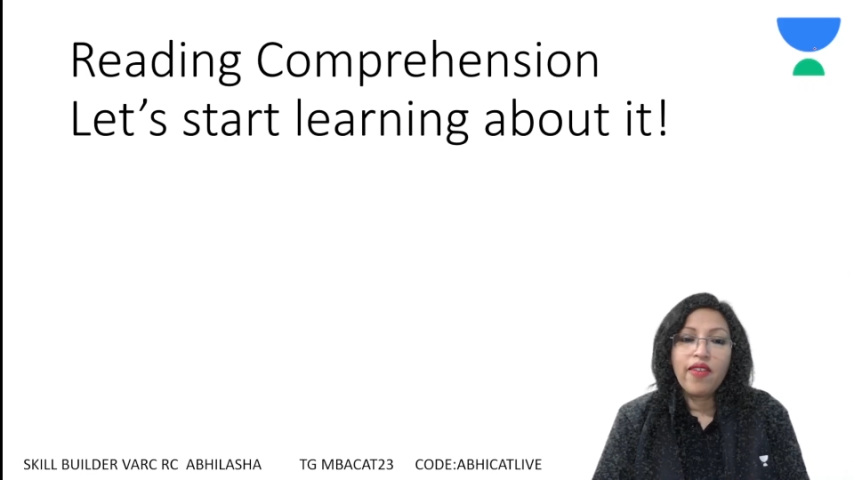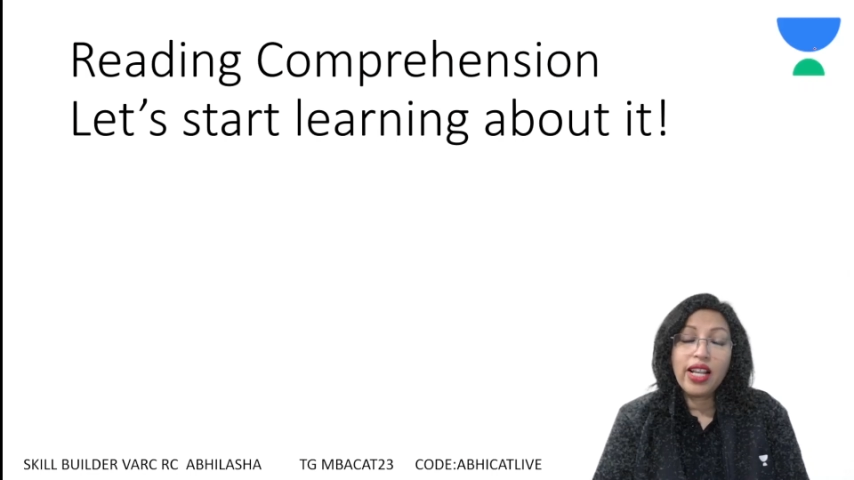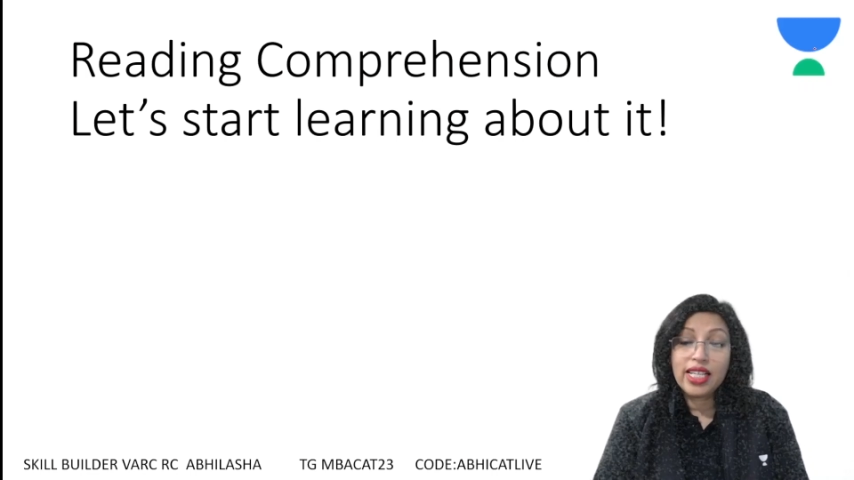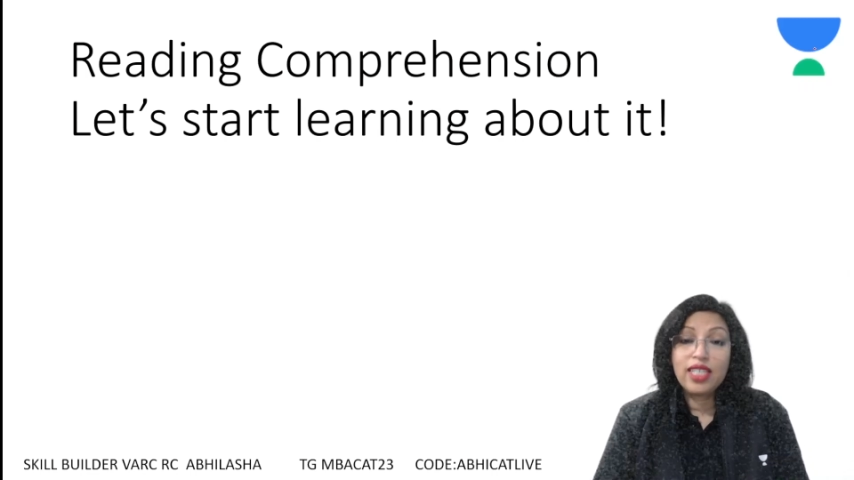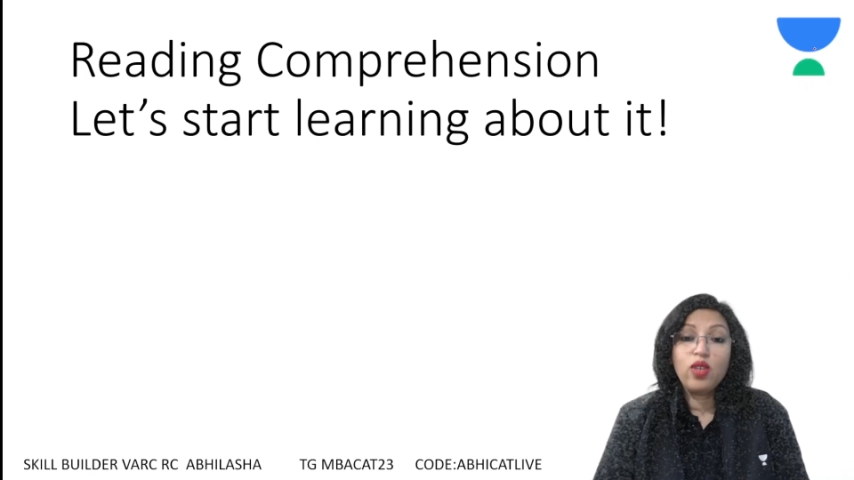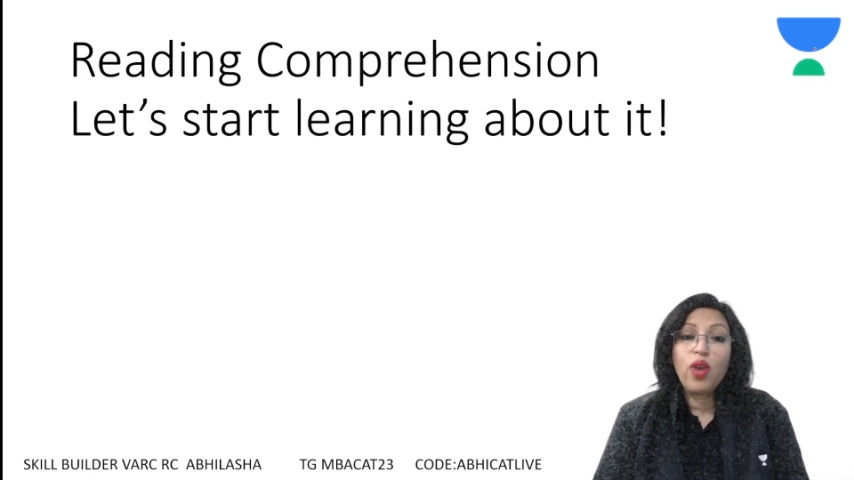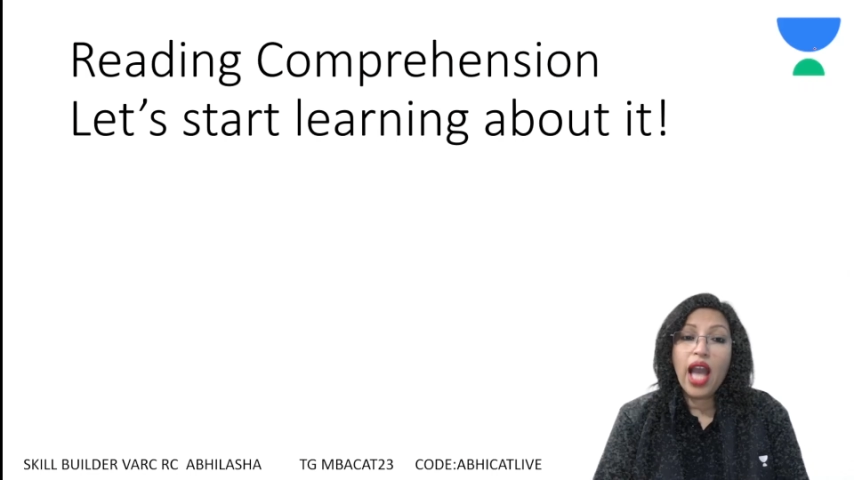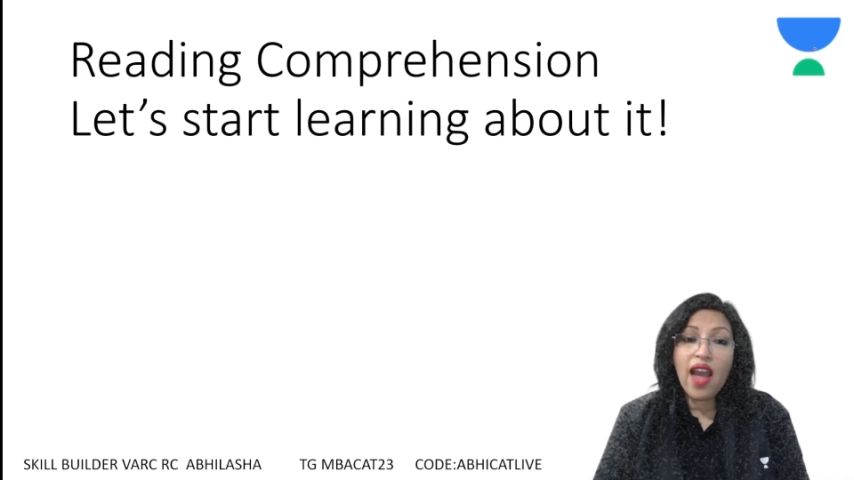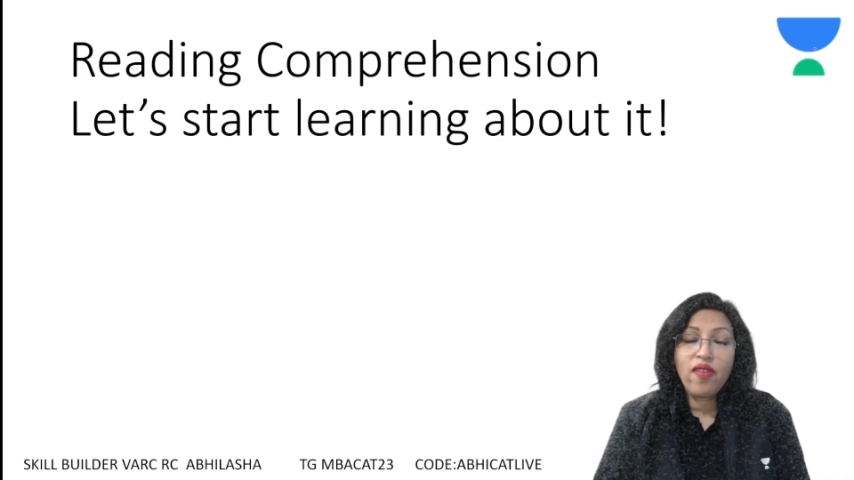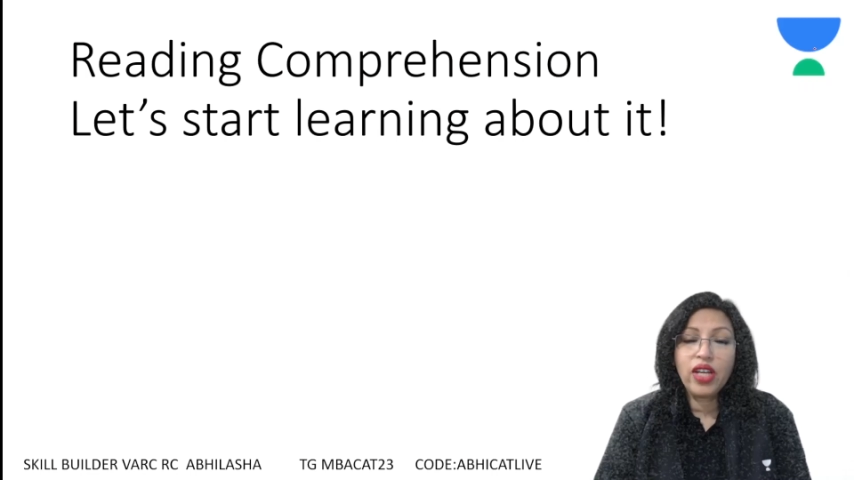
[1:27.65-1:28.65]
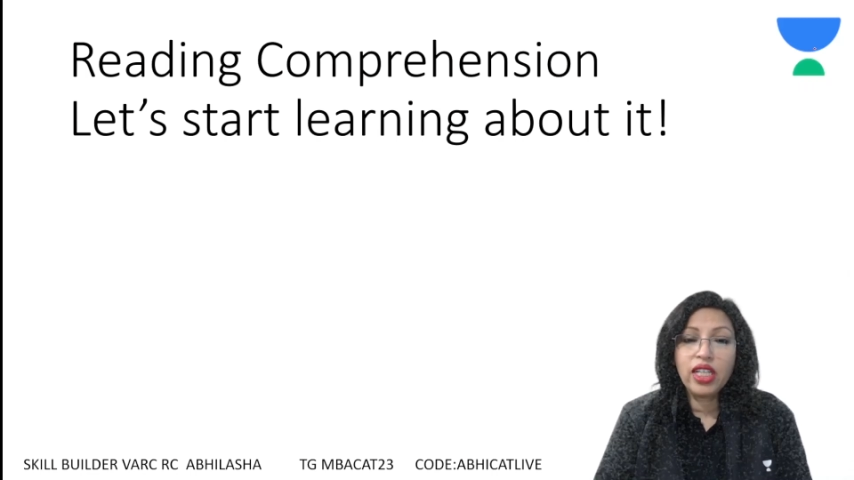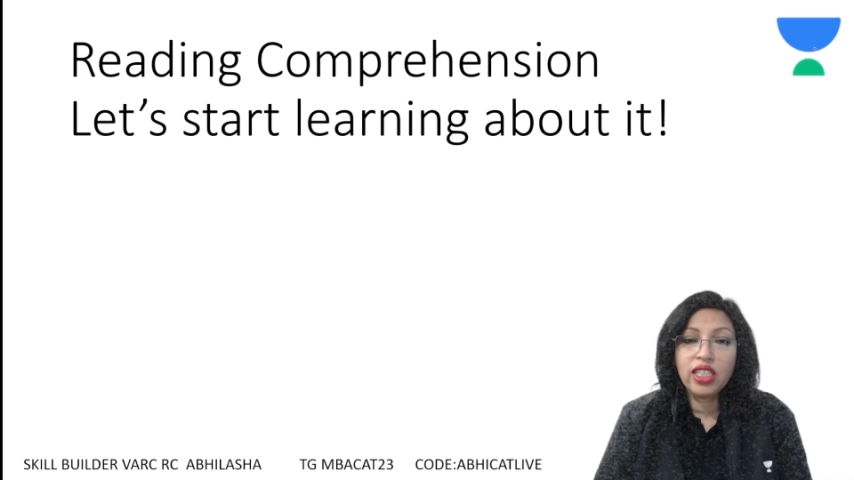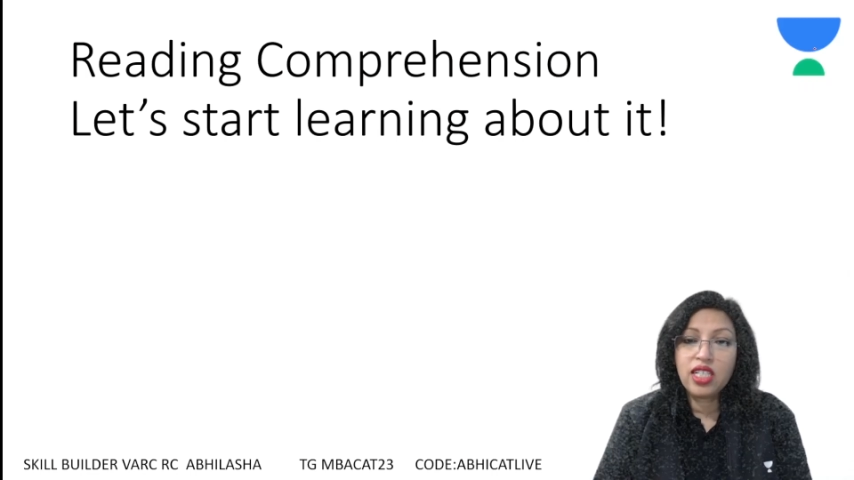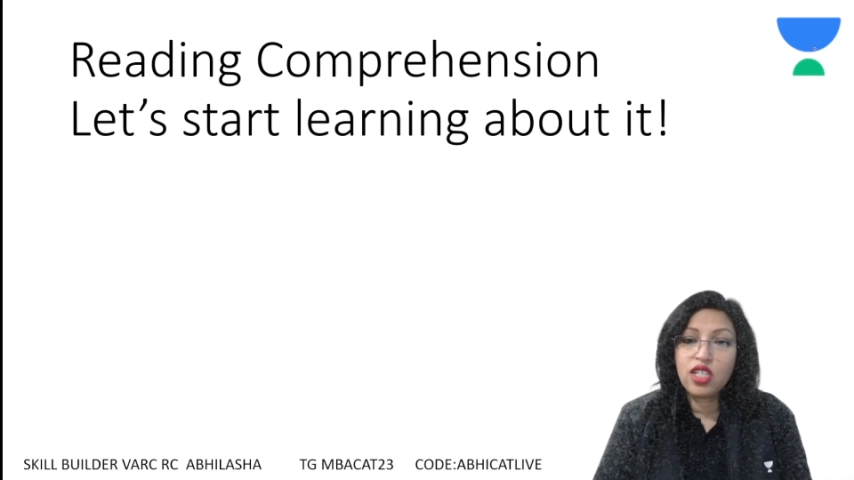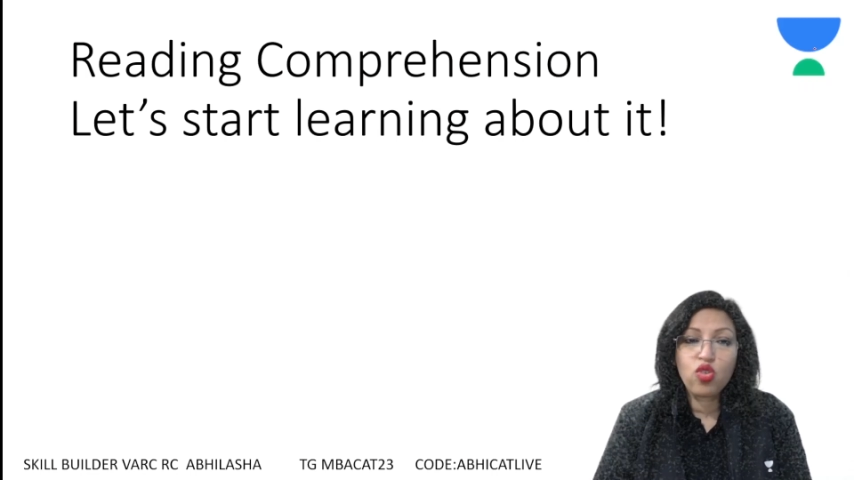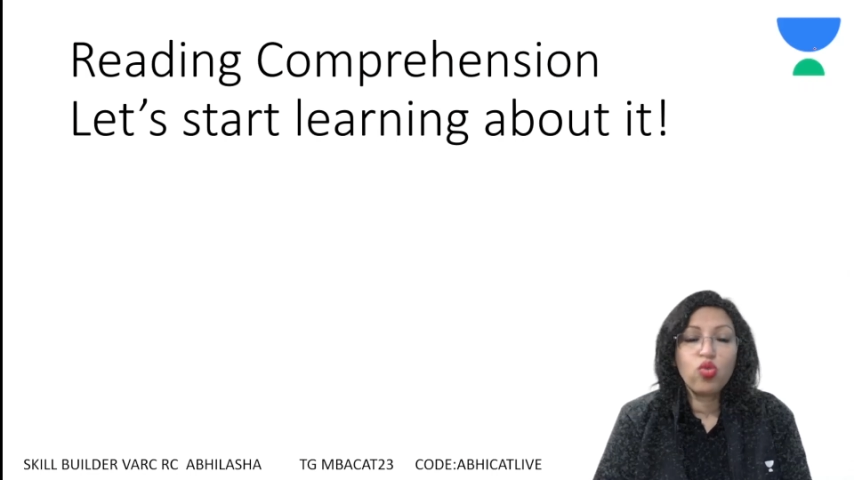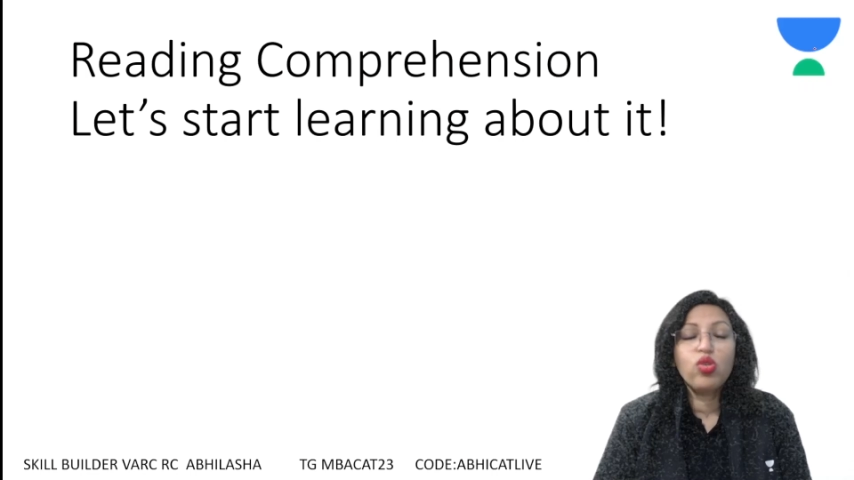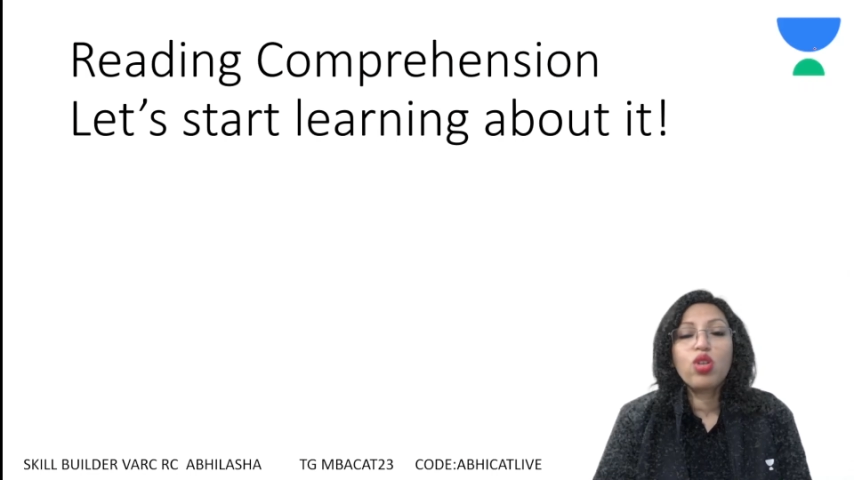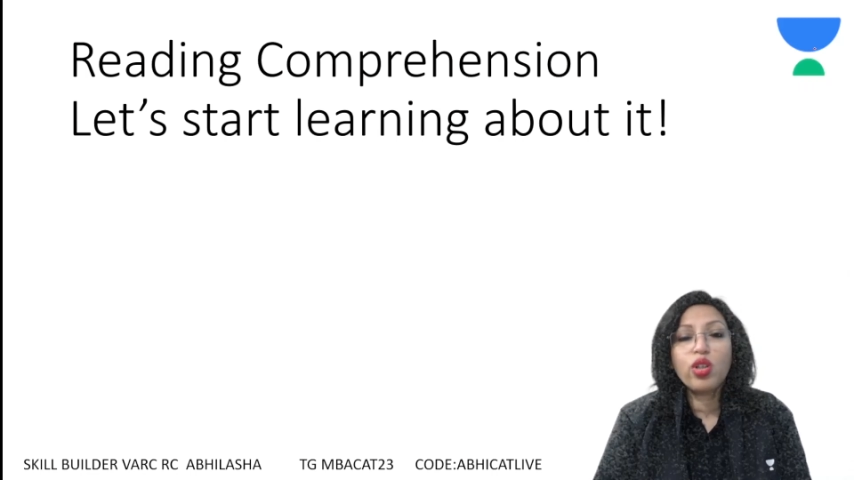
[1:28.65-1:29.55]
Well, you have done this in school,